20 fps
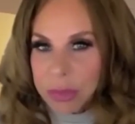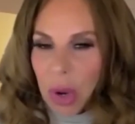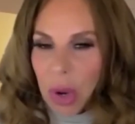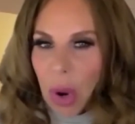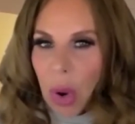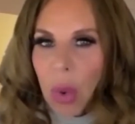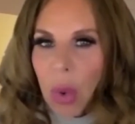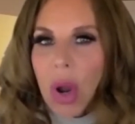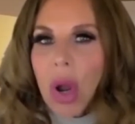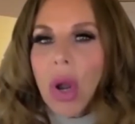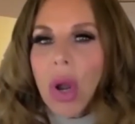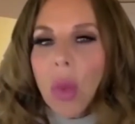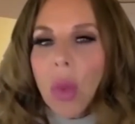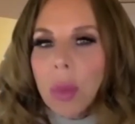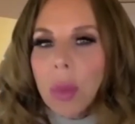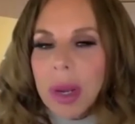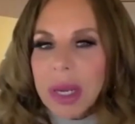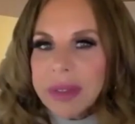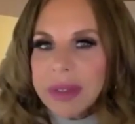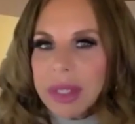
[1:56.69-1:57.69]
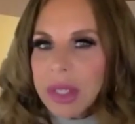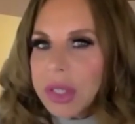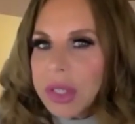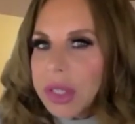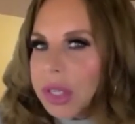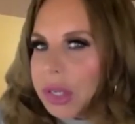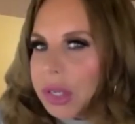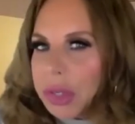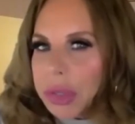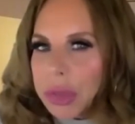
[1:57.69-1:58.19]
So
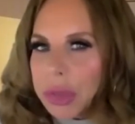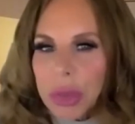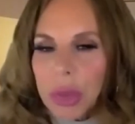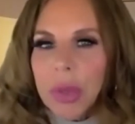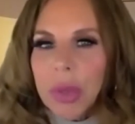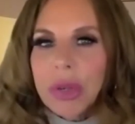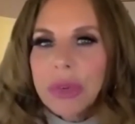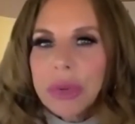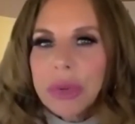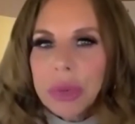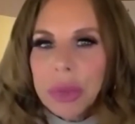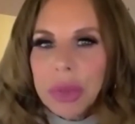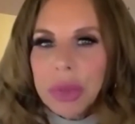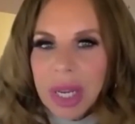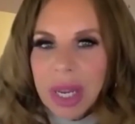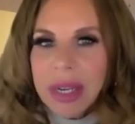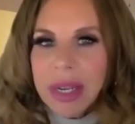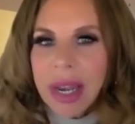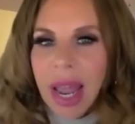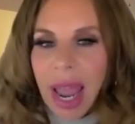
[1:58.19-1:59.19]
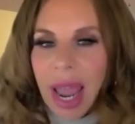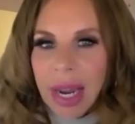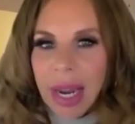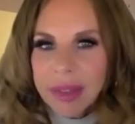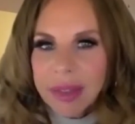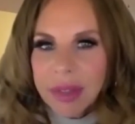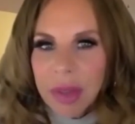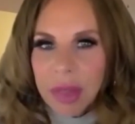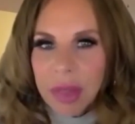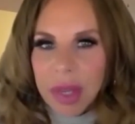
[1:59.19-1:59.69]
basically you're going to connect
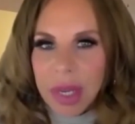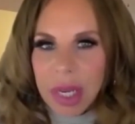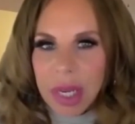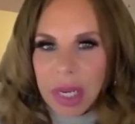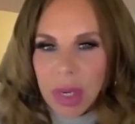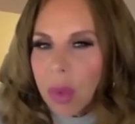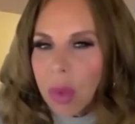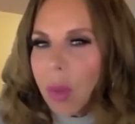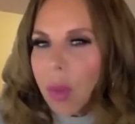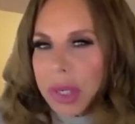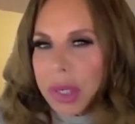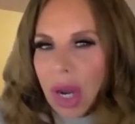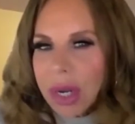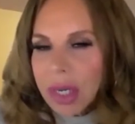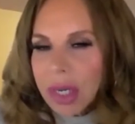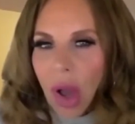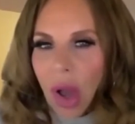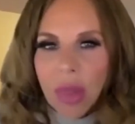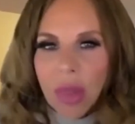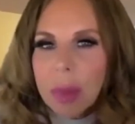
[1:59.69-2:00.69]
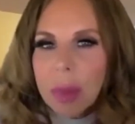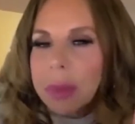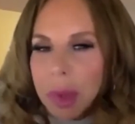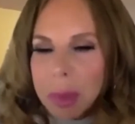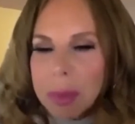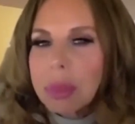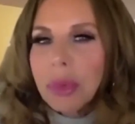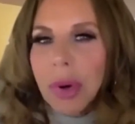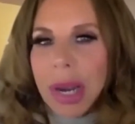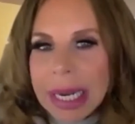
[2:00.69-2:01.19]
the what we kind of call the,
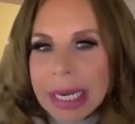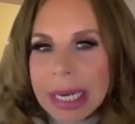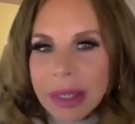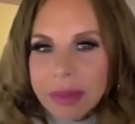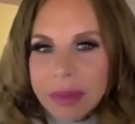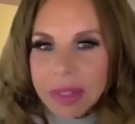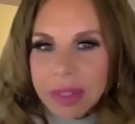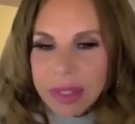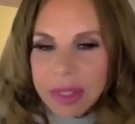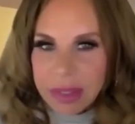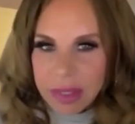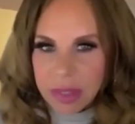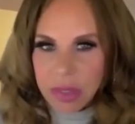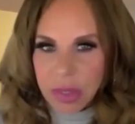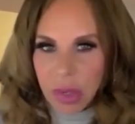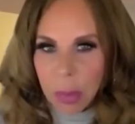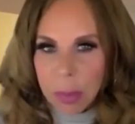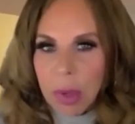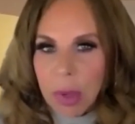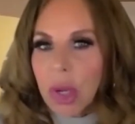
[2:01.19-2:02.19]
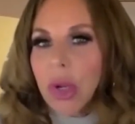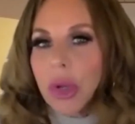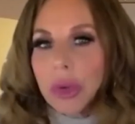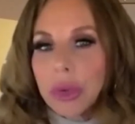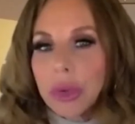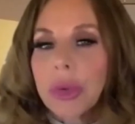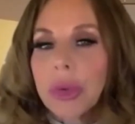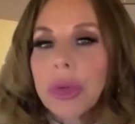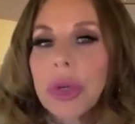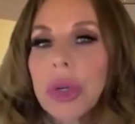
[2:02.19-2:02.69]
the brain of the system to